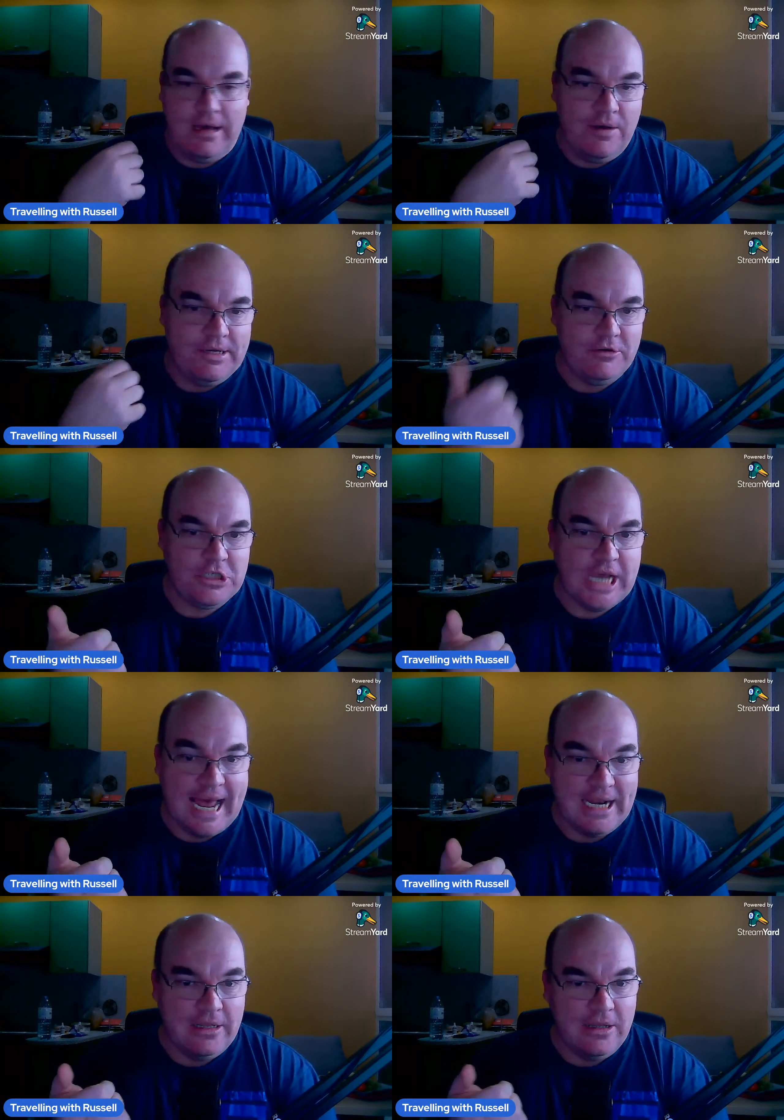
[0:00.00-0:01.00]
We do
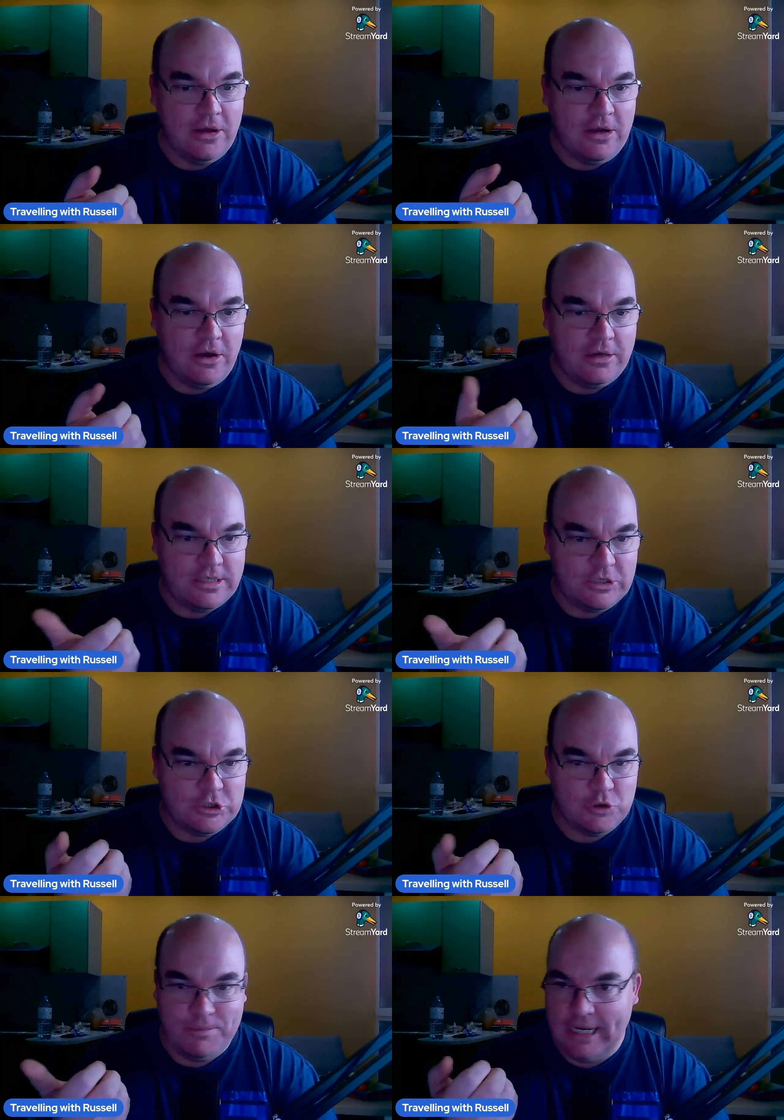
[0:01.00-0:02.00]
chat a lot on
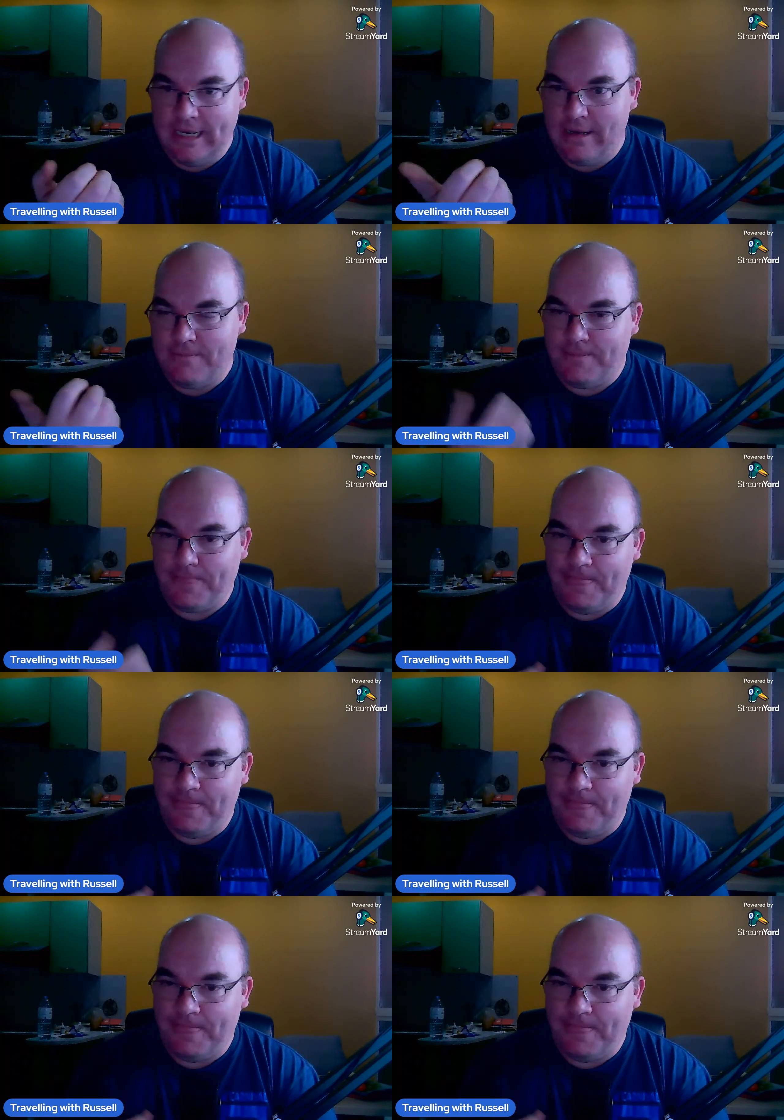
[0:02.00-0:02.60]
social media.